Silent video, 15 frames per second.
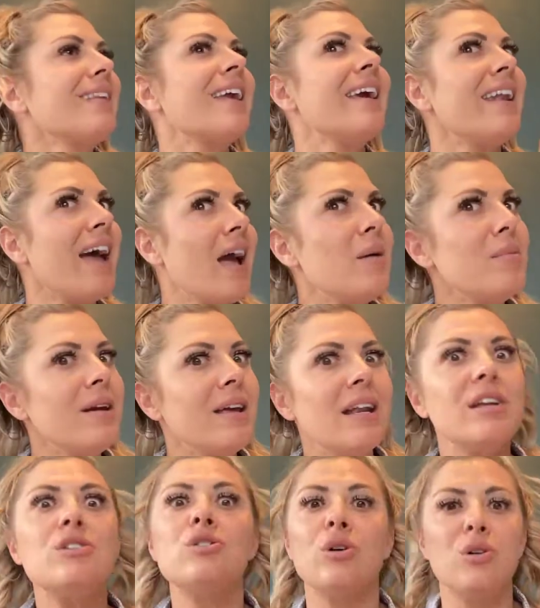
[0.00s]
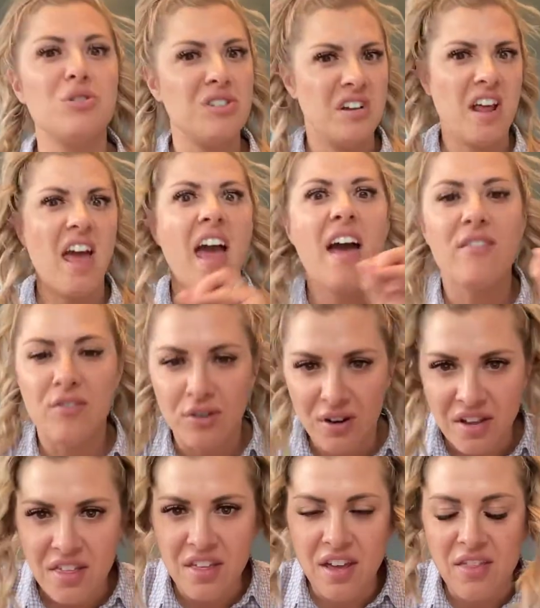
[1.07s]
And I mean indulge in
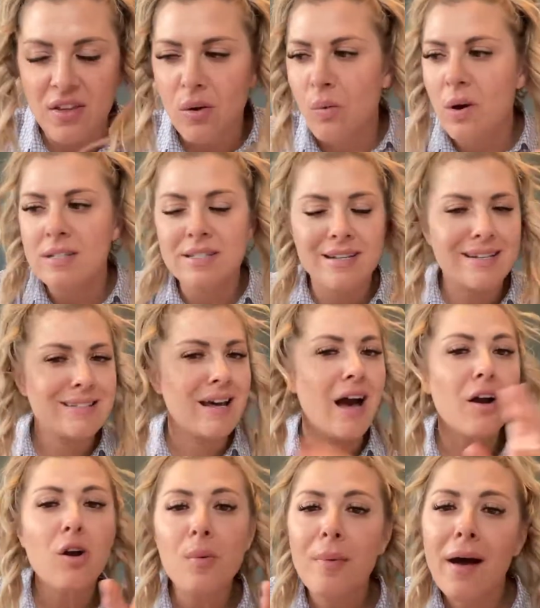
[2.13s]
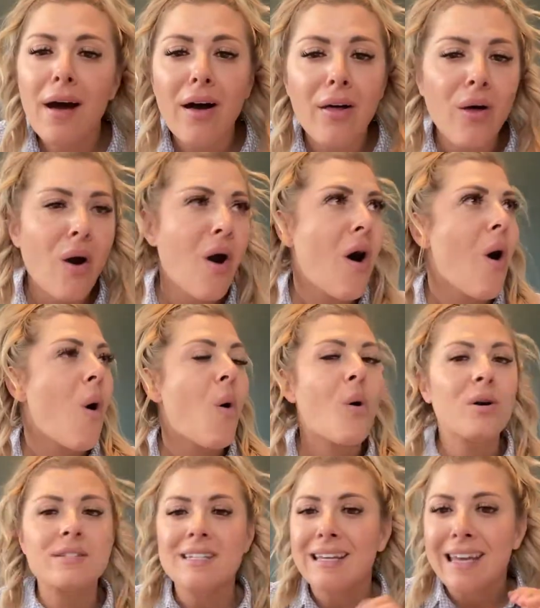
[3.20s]
everything. There wasn't a Taco Bell or
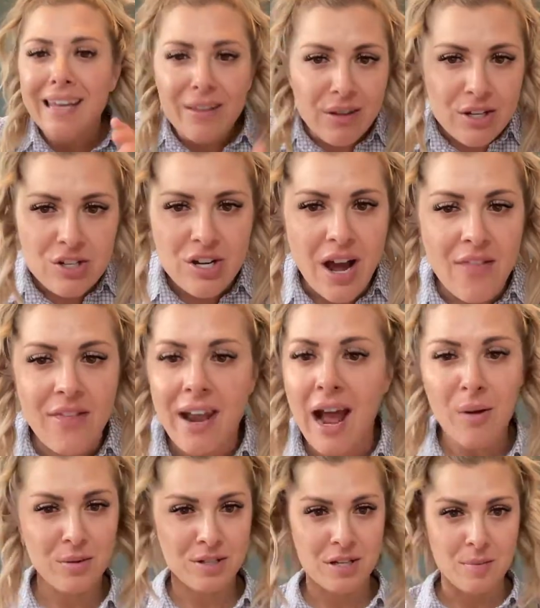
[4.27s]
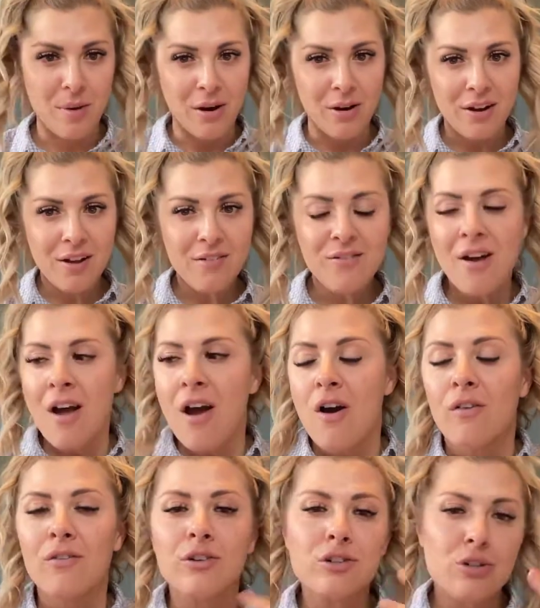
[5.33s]
a tequila shot that I wasn't a part of
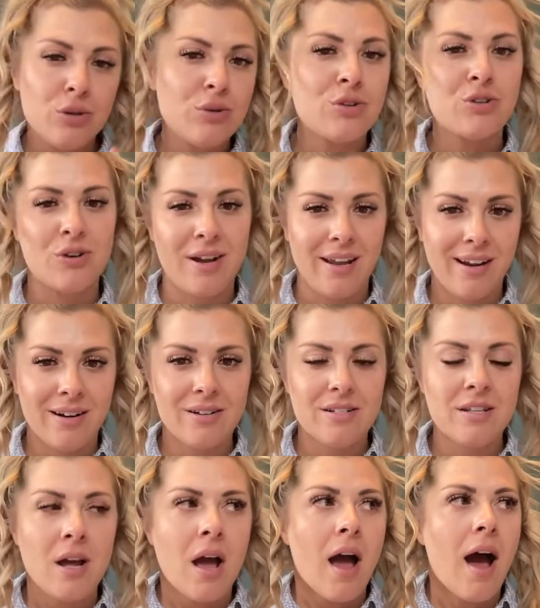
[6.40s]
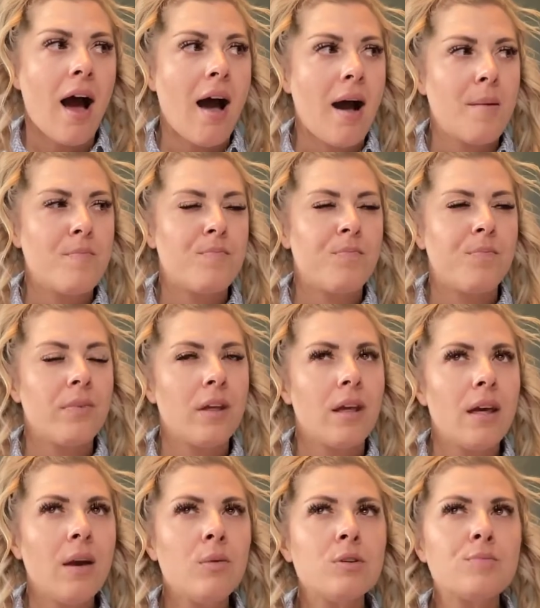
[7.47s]
for 2 straight years.
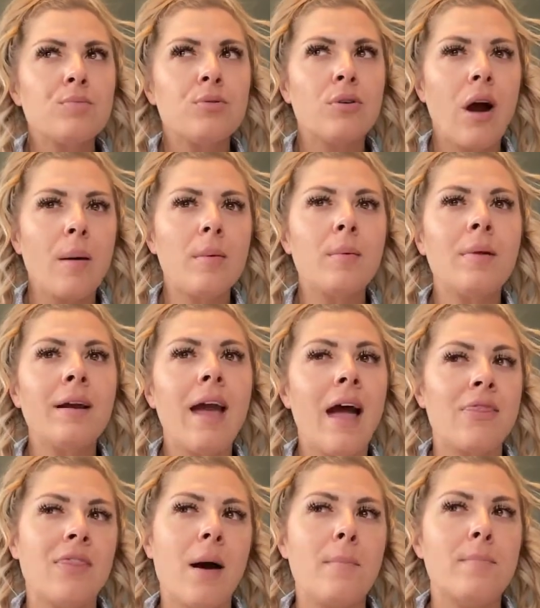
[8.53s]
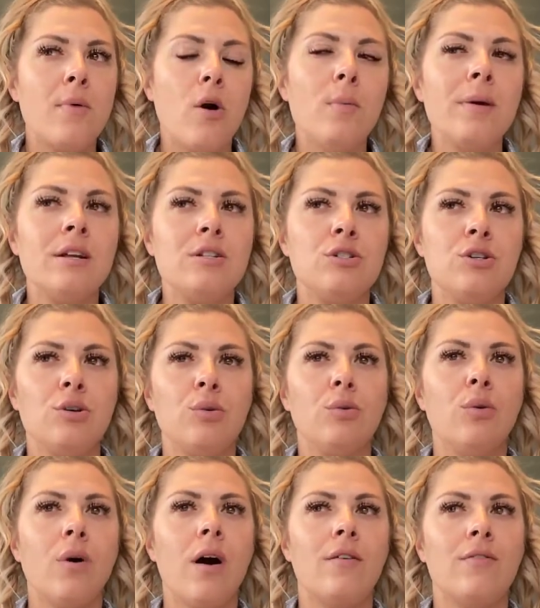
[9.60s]
It was probably at that moment
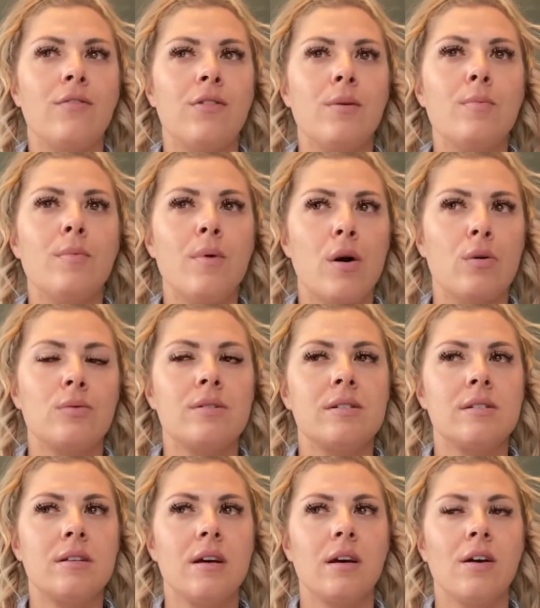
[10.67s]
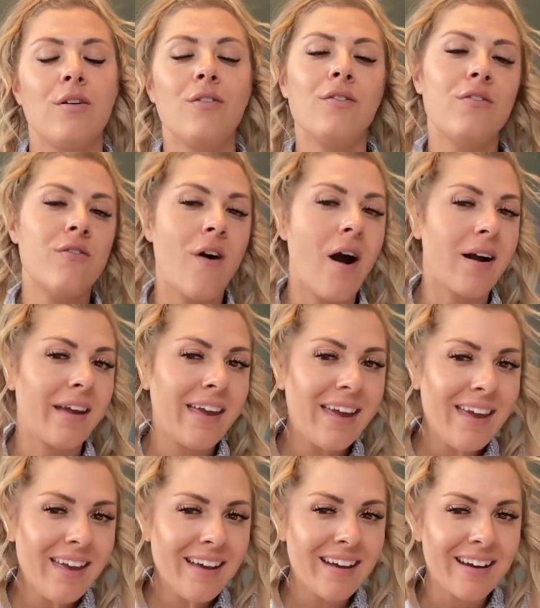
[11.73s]
too of the most
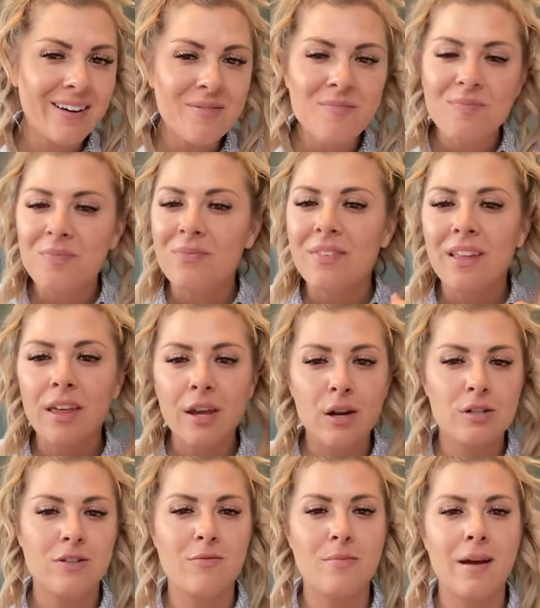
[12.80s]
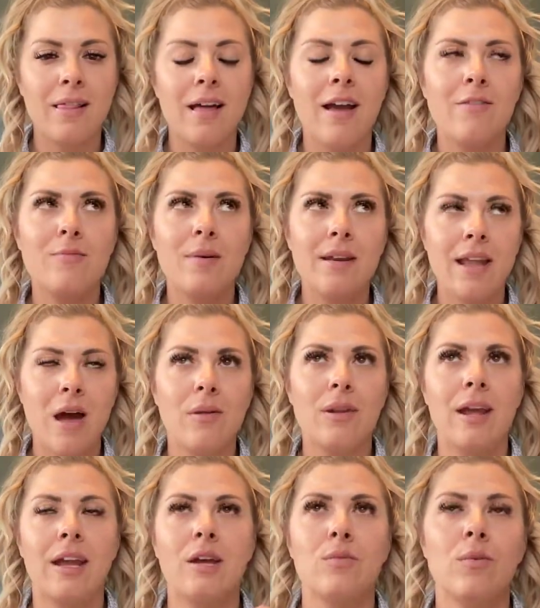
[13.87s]
foggy years of my life, but now that
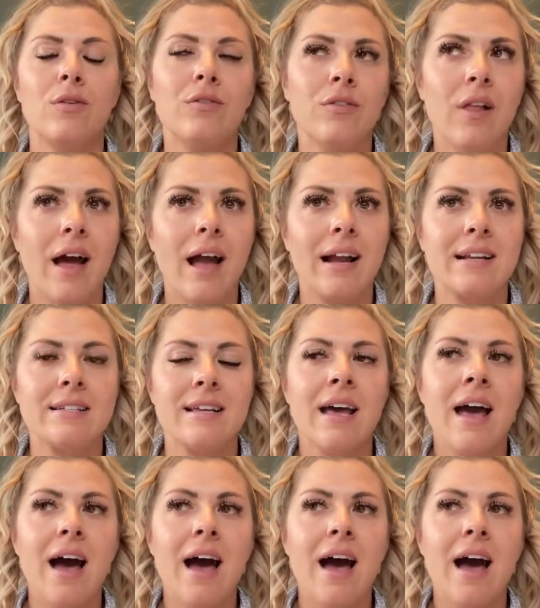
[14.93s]
I can reflect,